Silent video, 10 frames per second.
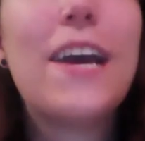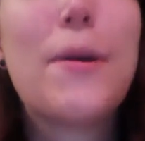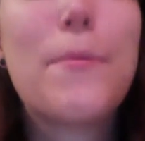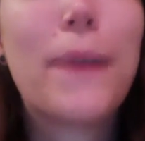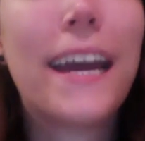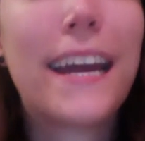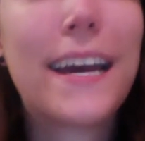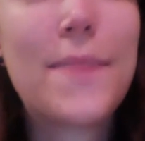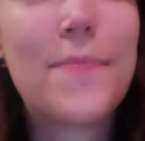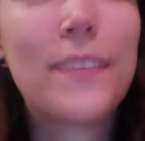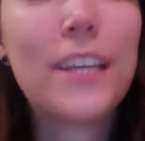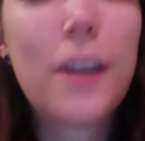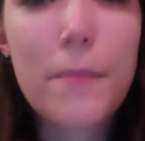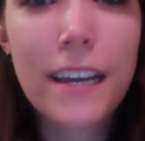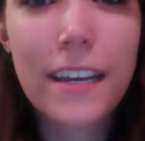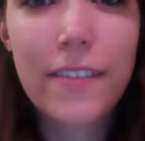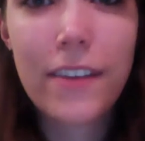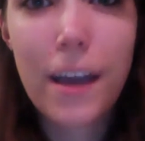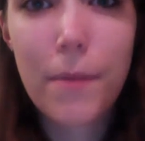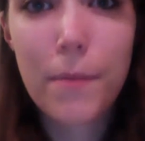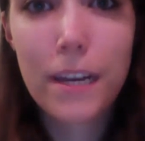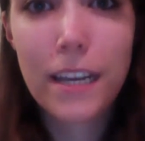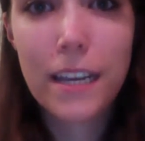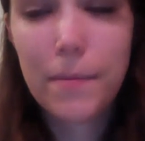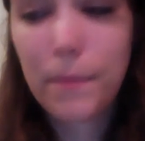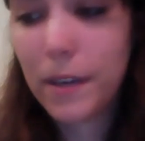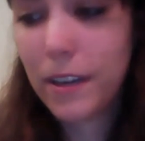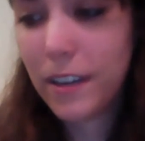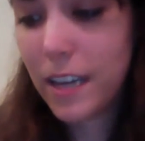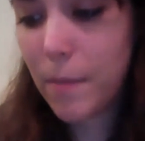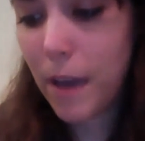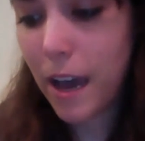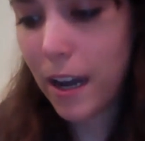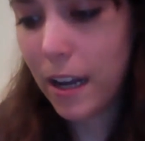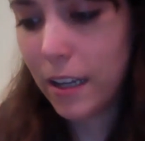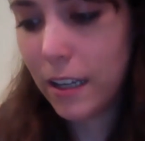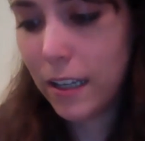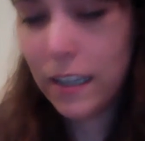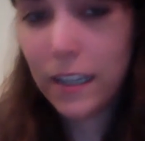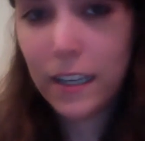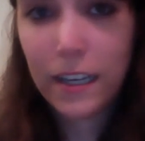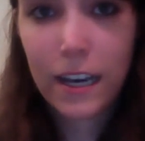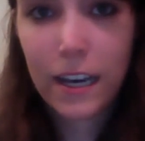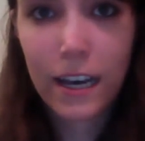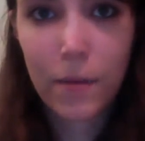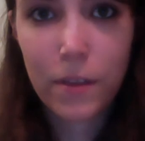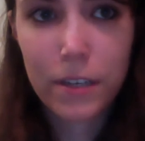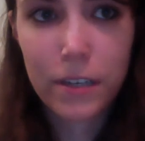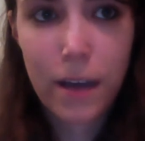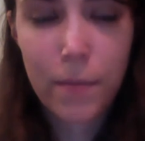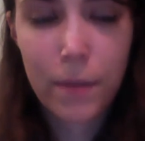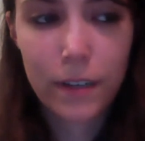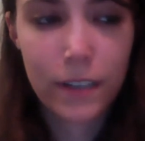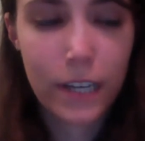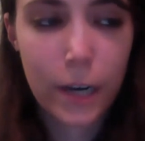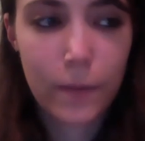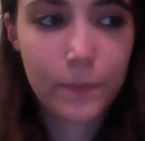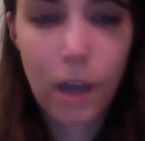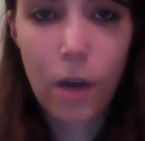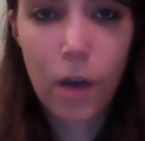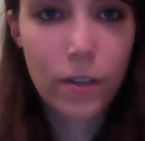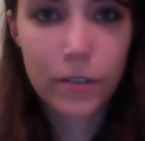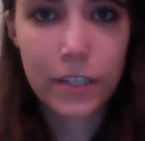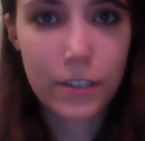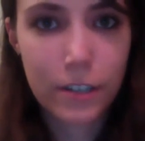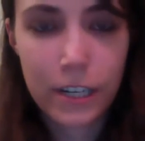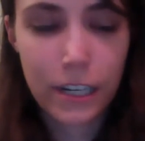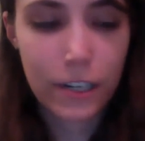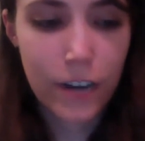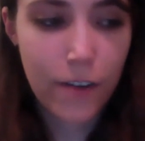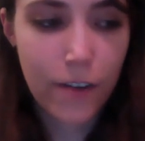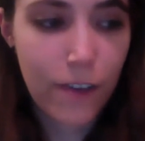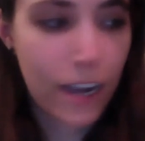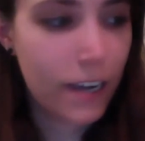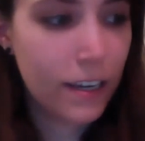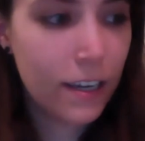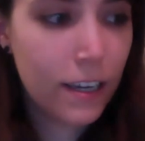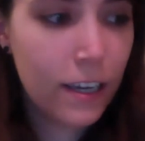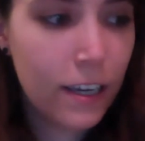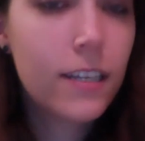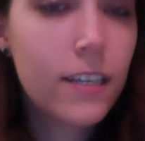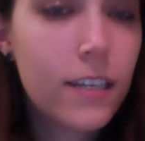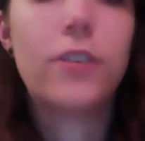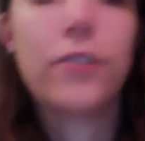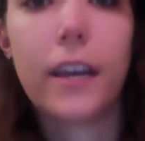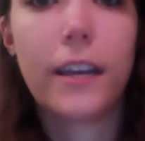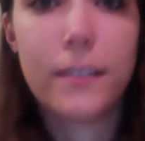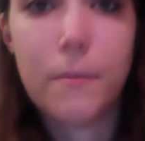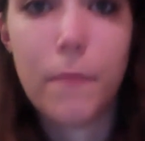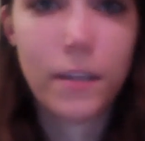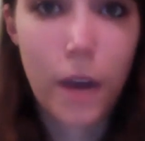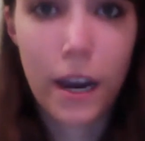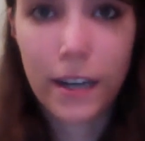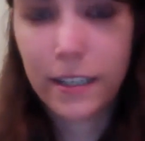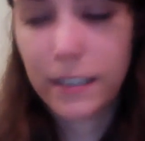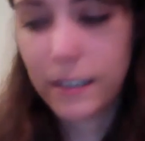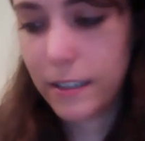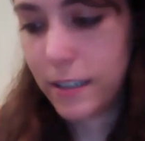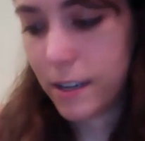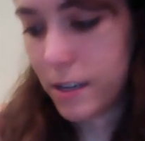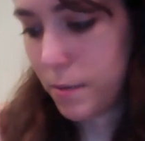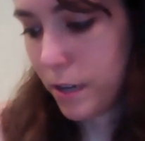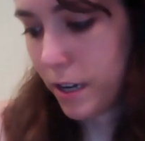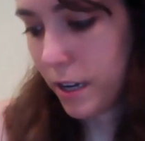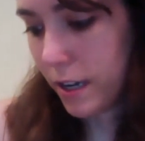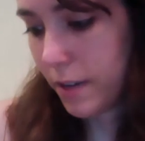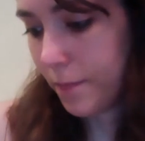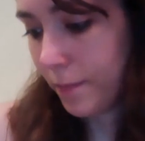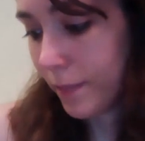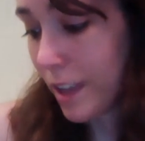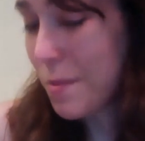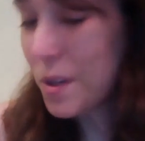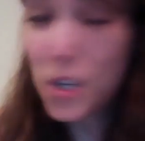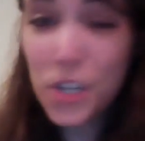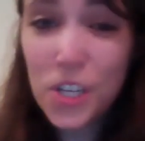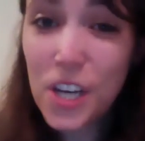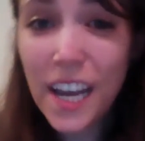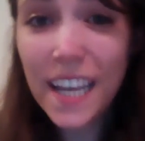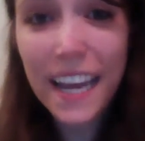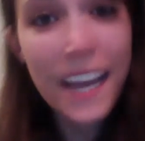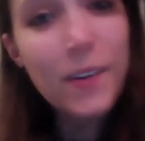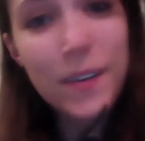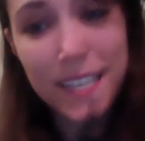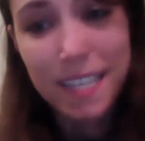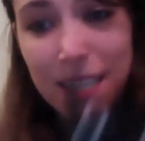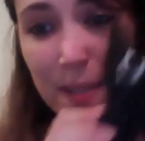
But I'm not giving up. I'm gonna keep at it with the shop, and always researching to try and find tips and tricks and best practices and such. But you should check it out because they're